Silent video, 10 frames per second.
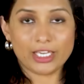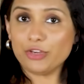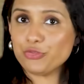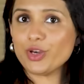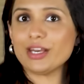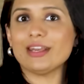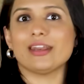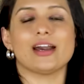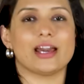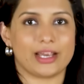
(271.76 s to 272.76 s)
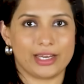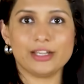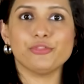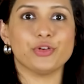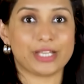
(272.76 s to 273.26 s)
If you are an NRI
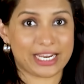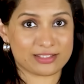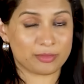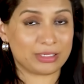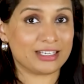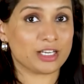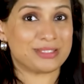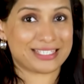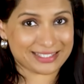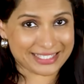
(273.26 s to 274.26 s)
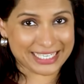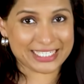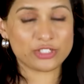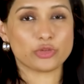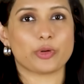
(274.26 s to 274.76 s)
and if your taxable income is
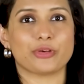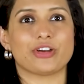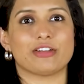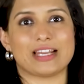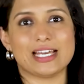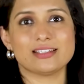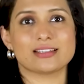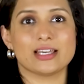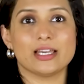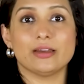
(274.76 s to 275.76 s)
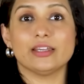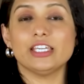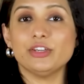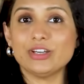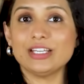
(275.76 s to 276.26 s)
exceeding 2.5 lakhs,
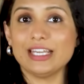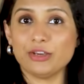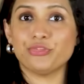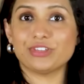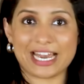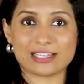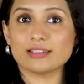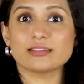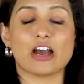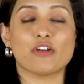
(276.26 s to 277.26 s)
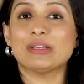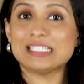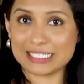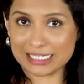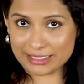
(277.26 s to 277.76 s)
even if taxes have been
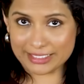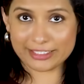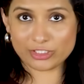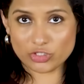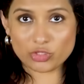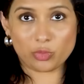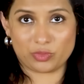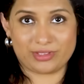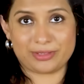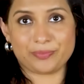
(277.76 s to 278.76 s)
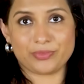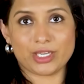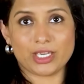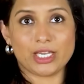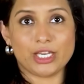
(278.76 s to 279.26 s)
deducted at source,
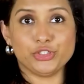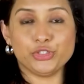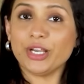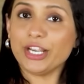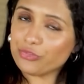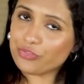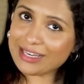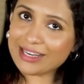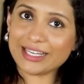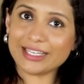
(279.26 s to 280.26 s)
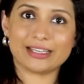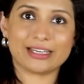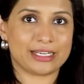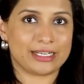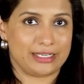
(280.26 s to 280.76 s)
you need to file ITR
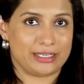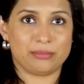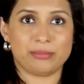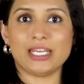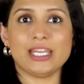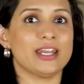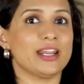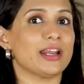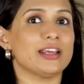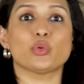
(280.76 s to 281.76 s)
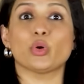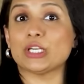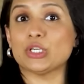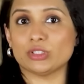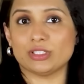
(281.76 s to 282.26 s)
in India. Many NRIs
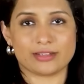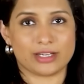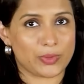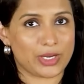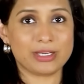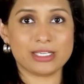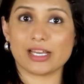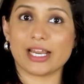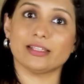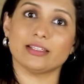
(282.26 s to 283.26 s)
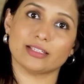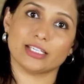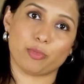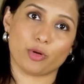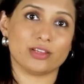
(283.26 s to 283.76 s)
overlook this requirement and they
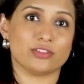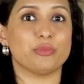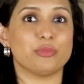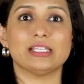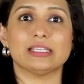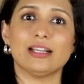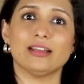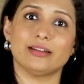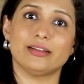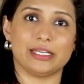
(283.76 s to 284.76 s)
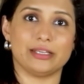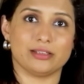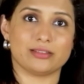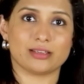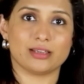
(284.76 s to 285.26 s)
keep on assuming that
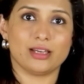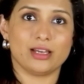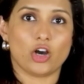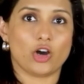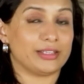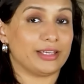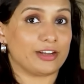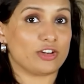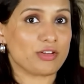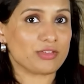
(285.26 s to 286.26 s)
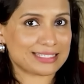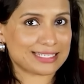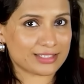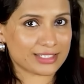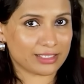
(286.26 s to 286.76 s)
TDS or their
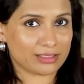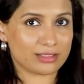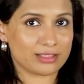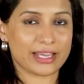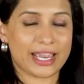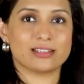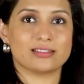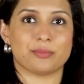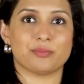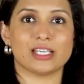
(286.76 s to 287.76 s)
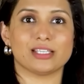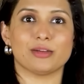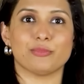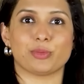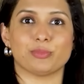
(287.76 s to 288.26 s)
non-resident status is exempting
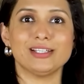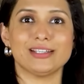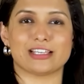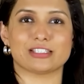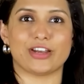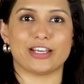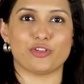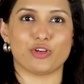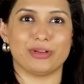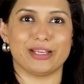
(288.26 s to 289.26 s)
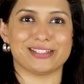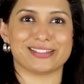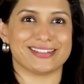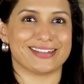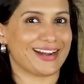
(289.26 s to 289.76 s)
them from the tax filing
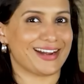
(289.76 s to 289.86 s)
obligation.